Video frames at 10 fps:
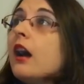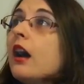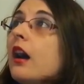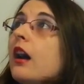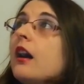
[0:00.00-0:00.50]

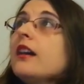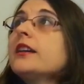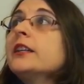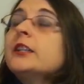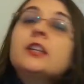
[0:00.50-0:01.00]

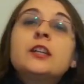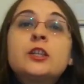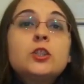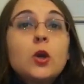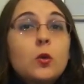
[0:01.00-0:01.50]

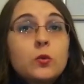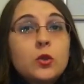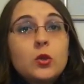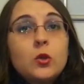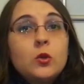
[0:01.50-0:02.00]
No,
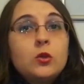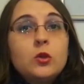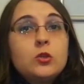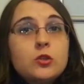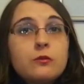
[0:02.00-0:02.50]

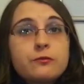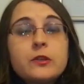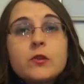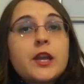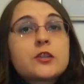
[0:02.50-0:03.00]
you don't
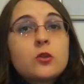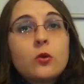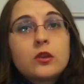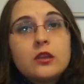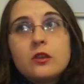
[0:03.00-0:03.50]
feel like
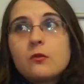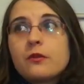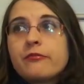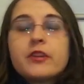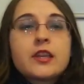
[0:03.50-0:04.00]
talking. You
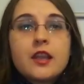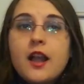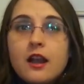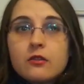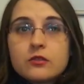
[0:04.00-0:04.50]
are freaking
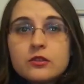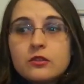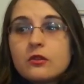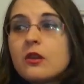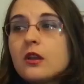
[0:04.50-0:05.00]
out.
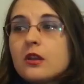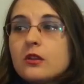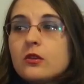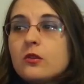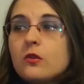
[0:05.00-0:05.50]

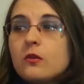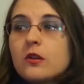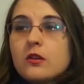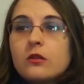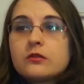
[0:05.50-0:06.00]
You are
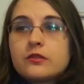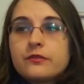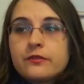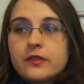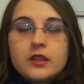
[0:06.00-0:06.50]
not
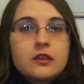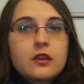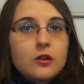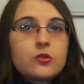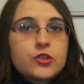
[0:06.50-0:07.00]

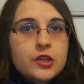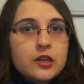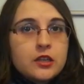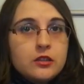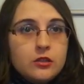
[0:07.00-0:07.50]
thinking
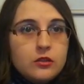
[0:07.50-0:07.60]
logically.